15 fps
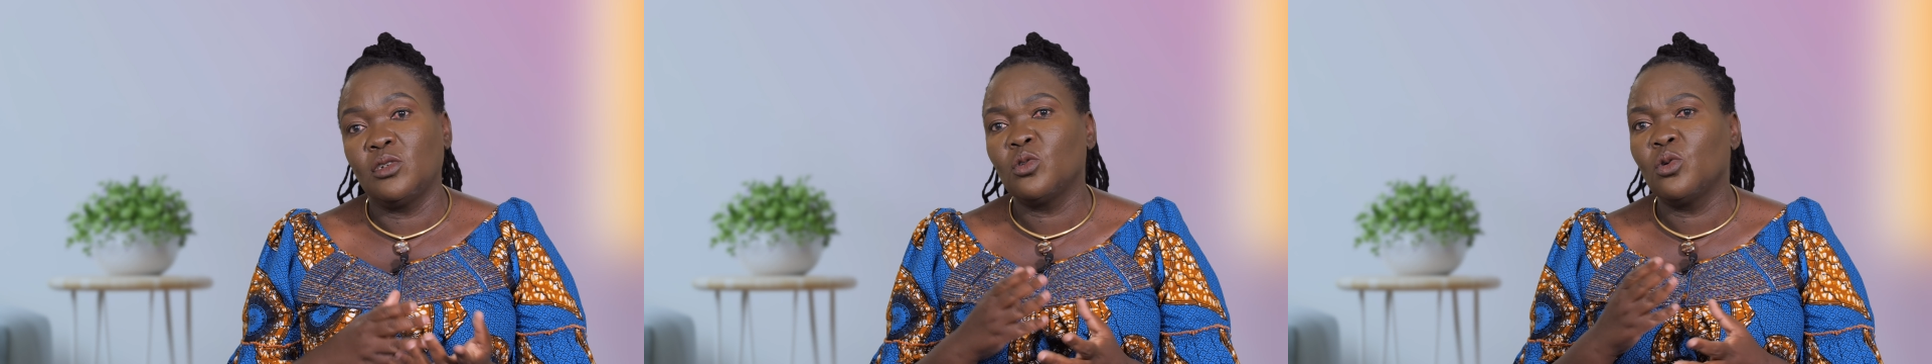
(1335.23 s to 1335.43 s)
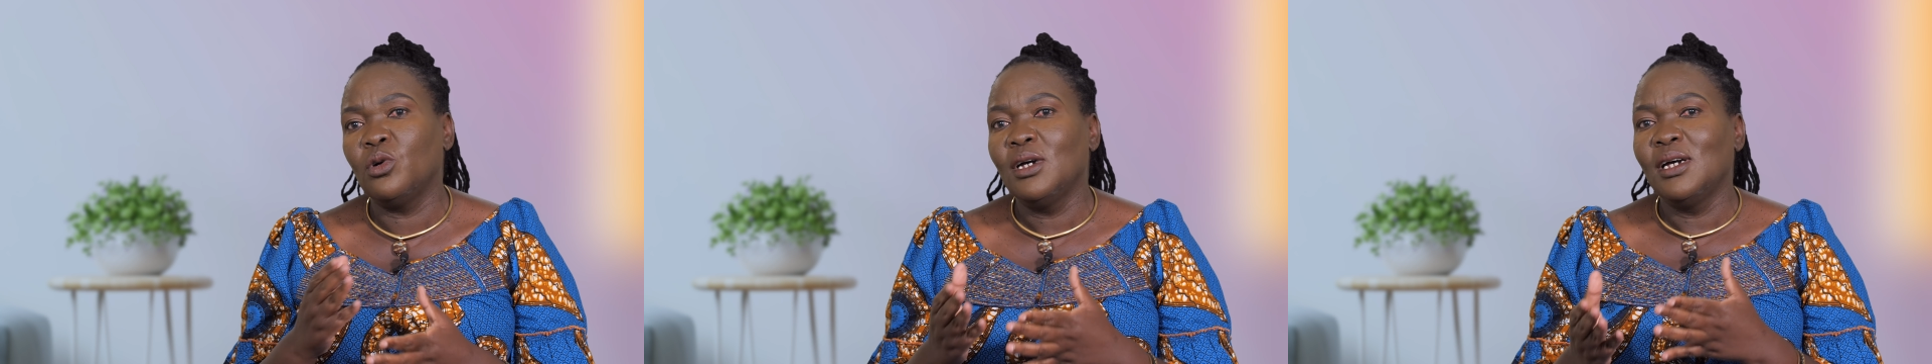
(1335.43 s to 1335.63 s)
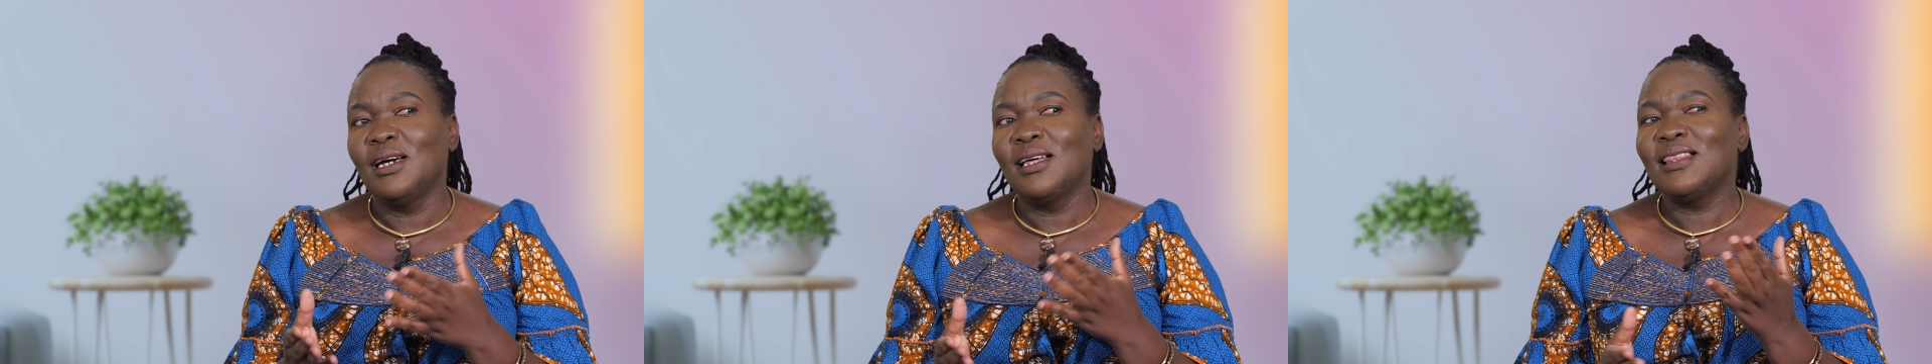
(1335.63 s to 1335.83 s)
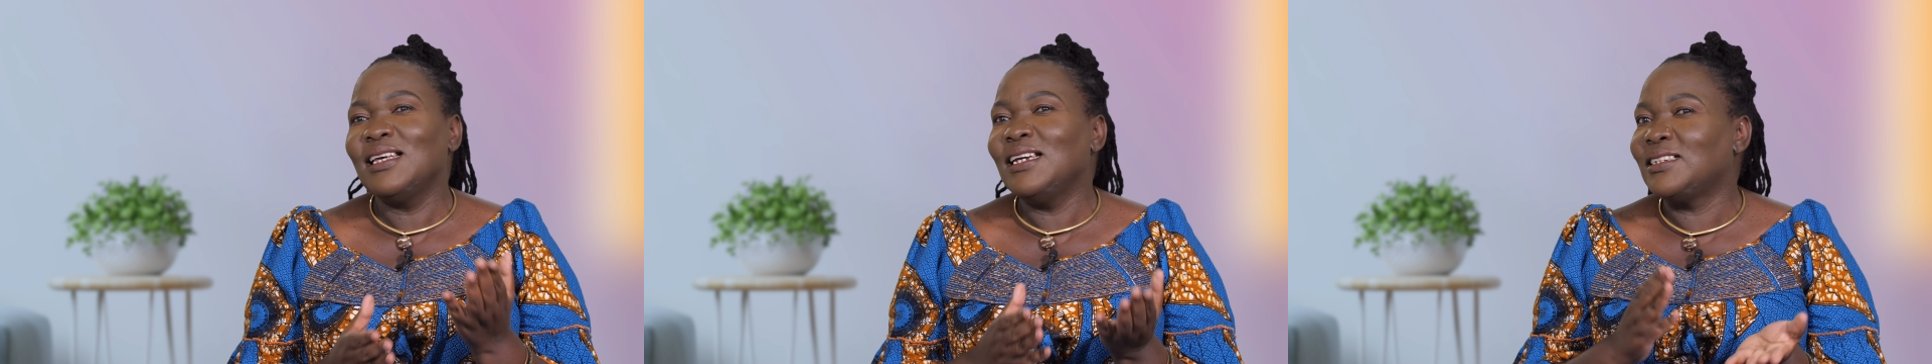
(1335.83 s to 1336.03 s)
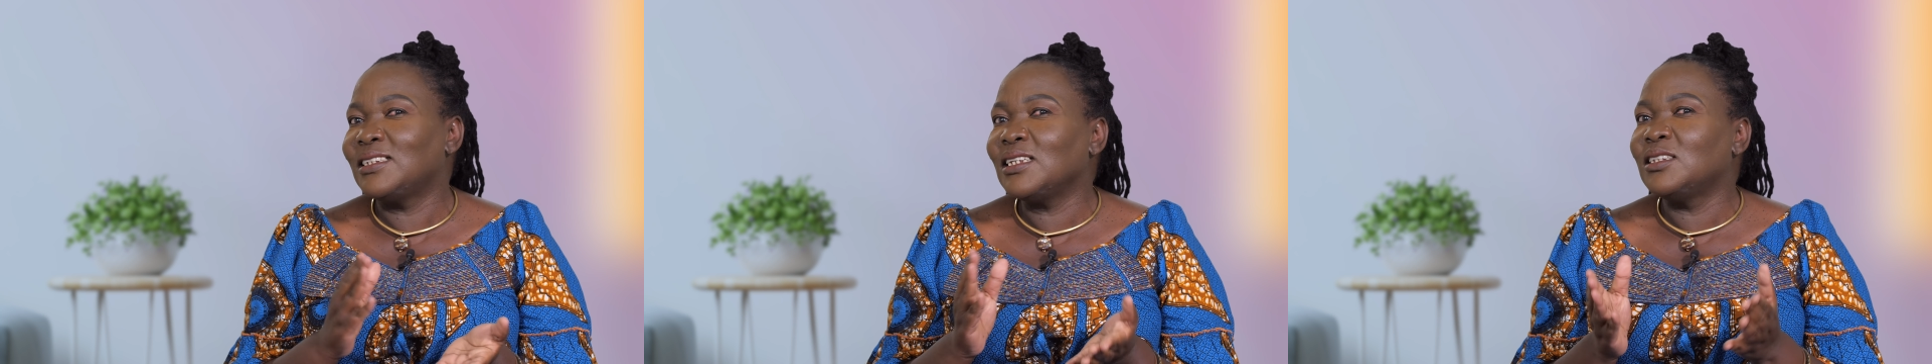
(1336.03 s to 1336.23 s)
So
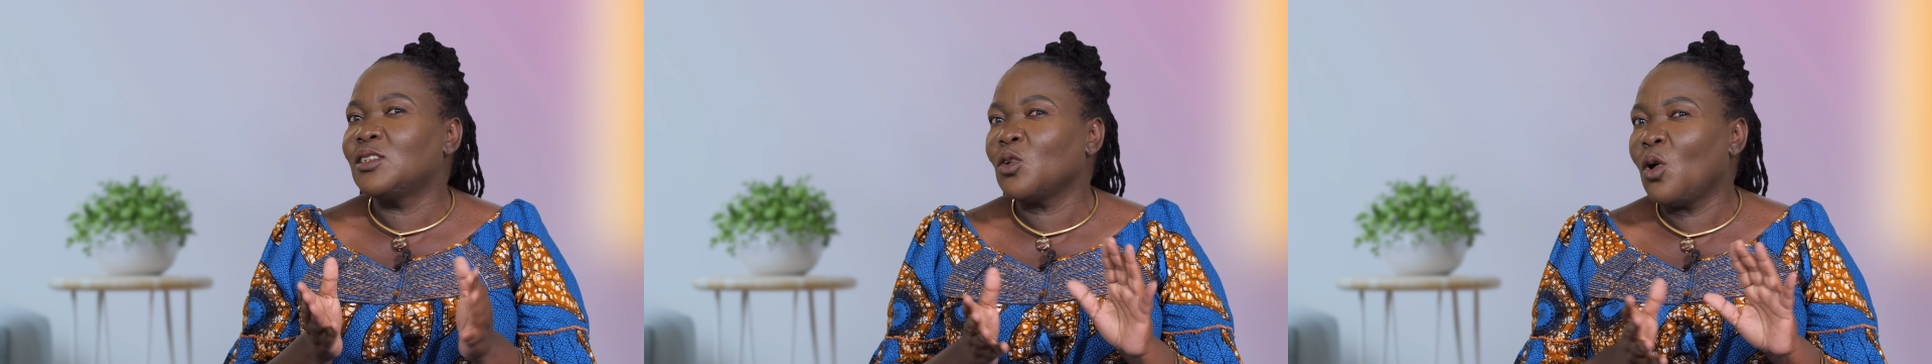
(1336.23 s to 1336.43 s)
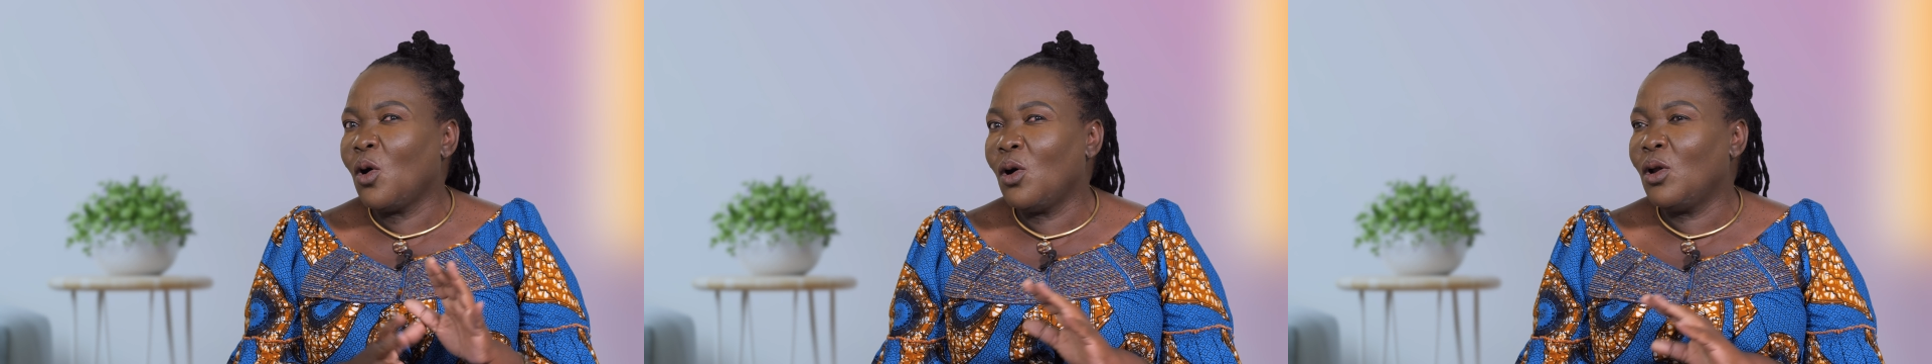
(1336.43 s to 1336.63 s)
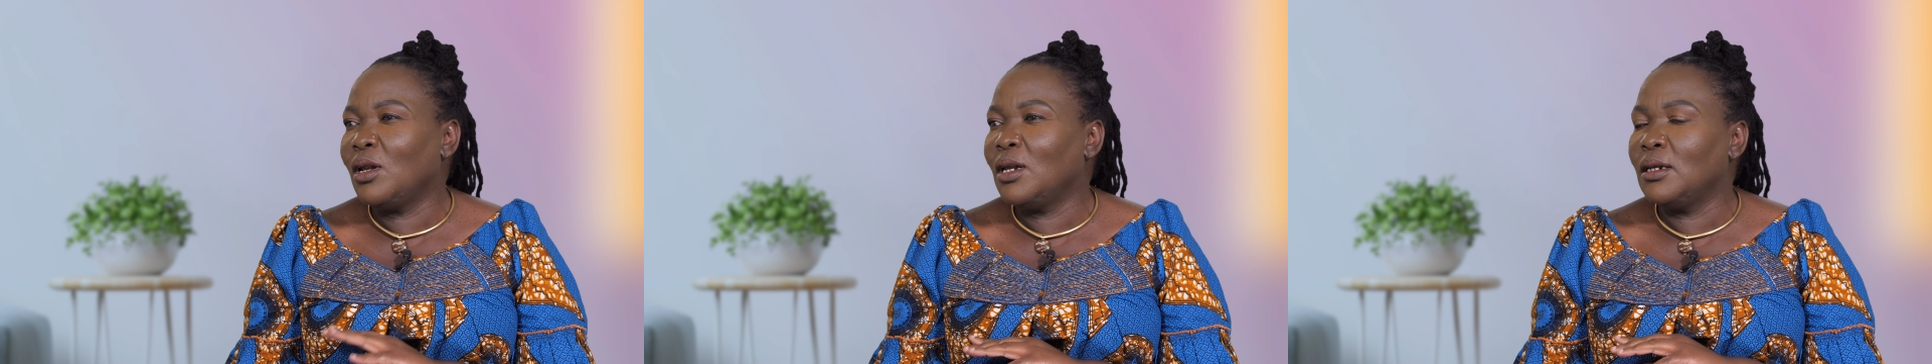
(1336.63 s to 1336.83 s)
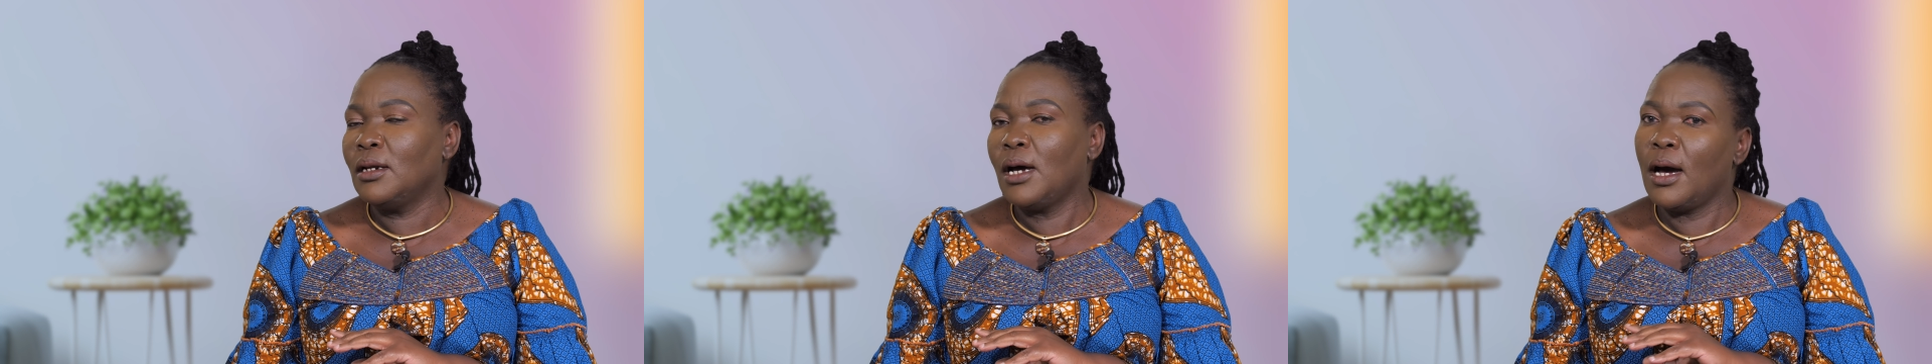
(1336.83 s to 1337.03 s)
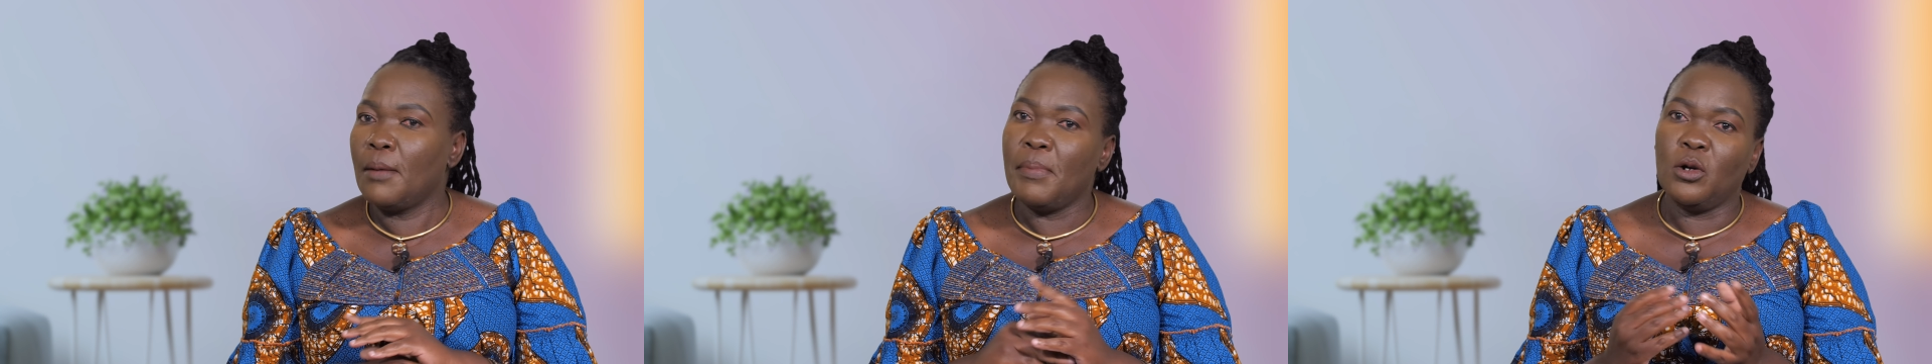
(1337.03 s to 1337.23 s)
it's, it's all
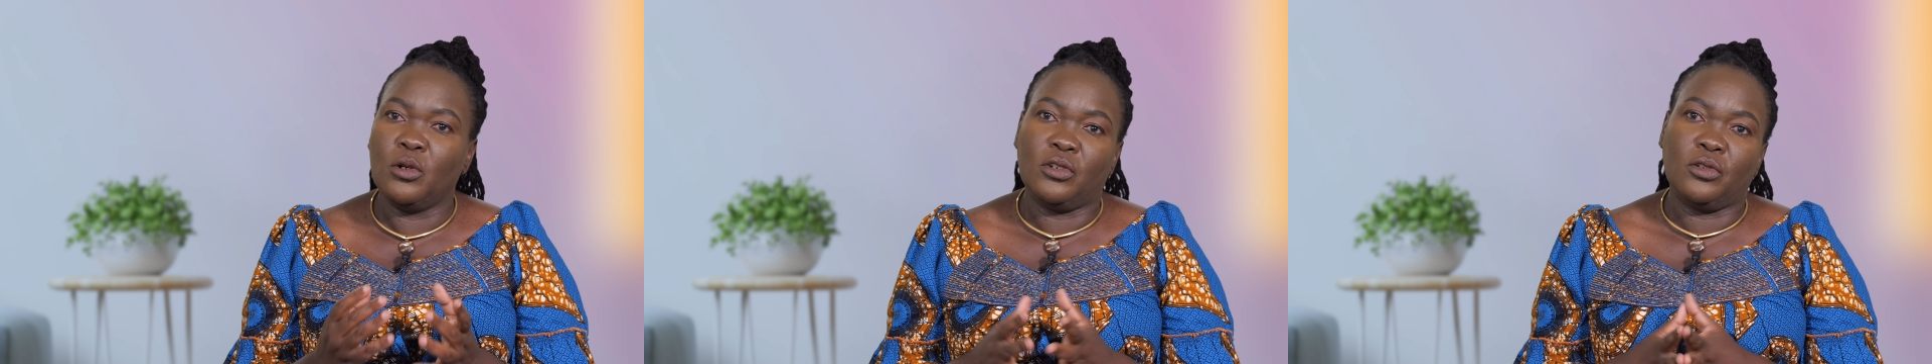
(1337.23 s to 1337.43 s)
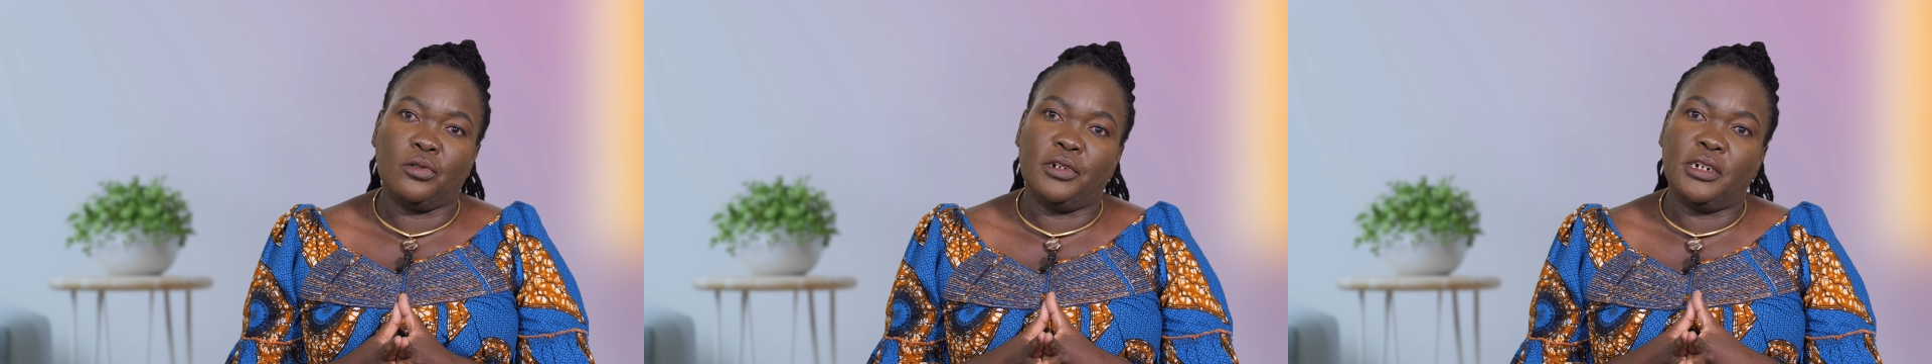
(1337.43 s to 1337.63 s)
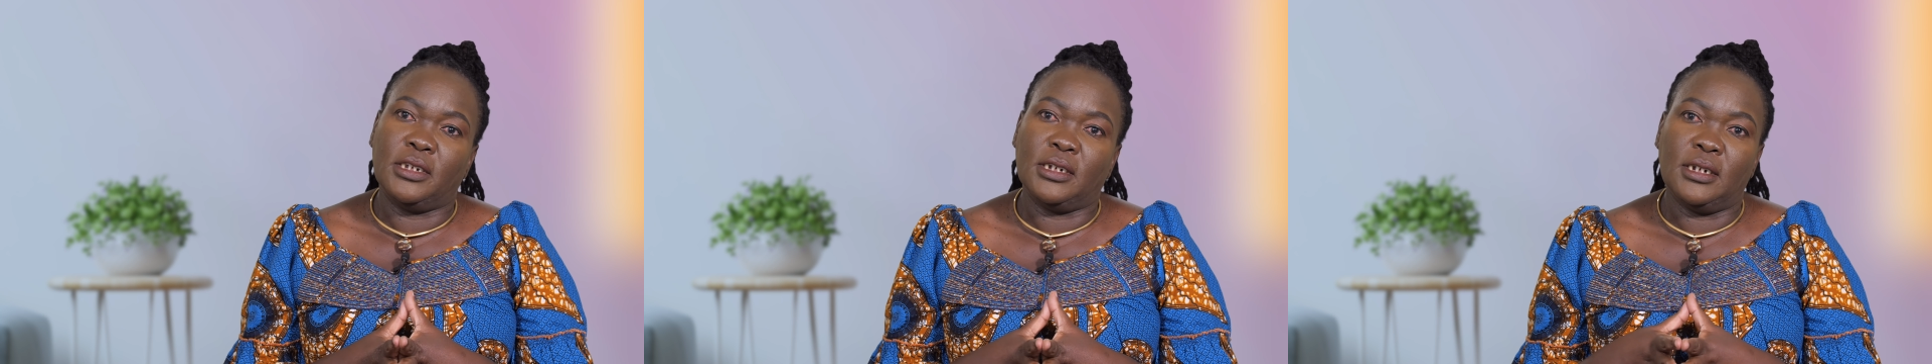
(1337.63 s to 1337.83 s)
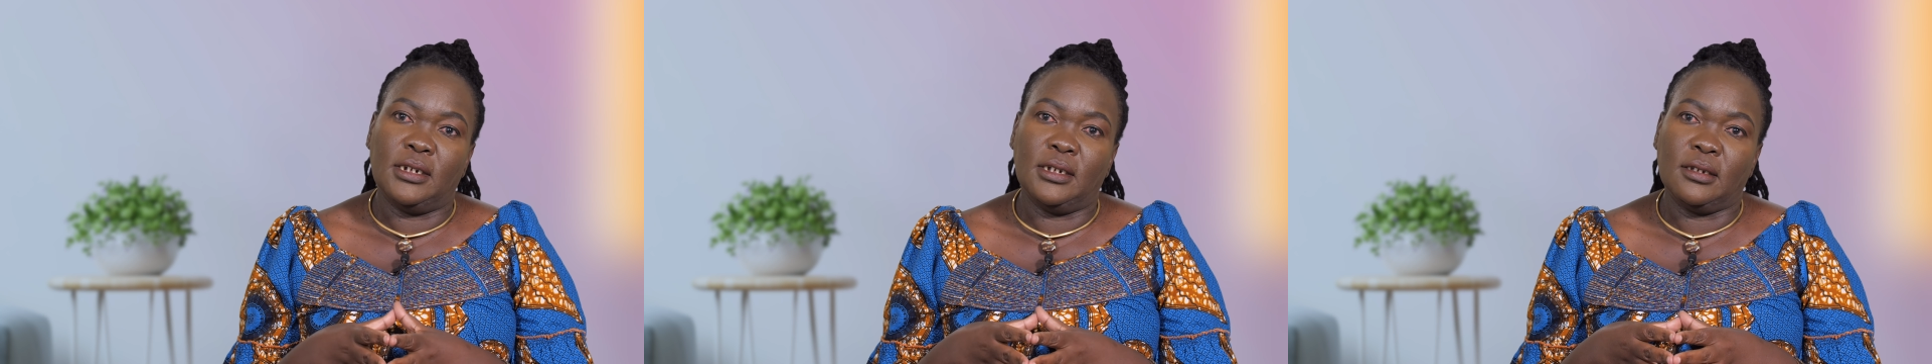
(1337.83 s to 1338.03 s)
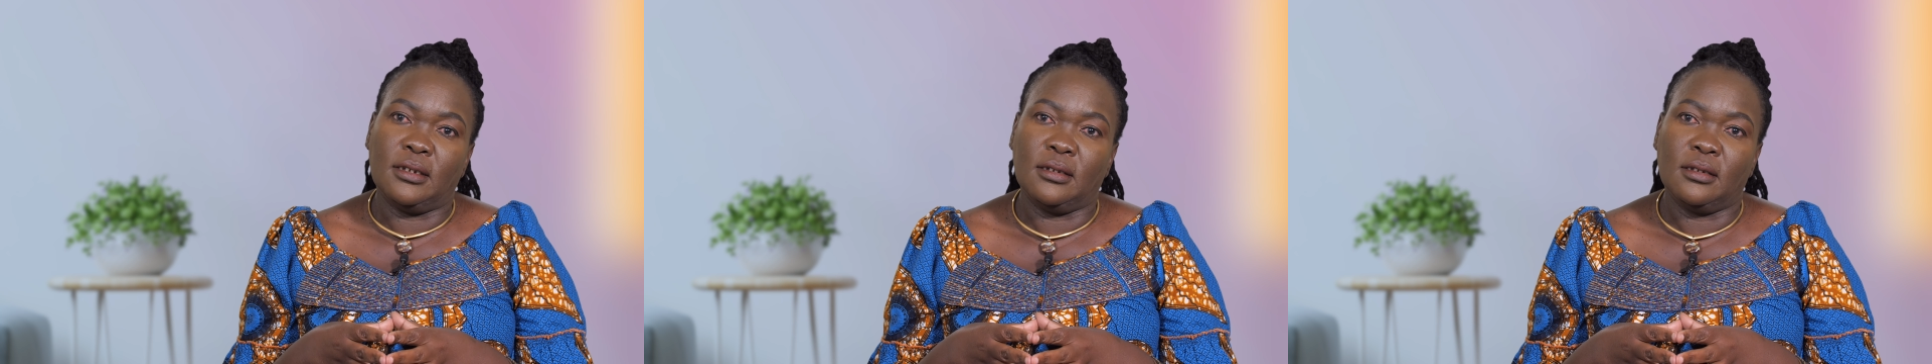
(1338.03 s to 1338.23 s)
about storytelling.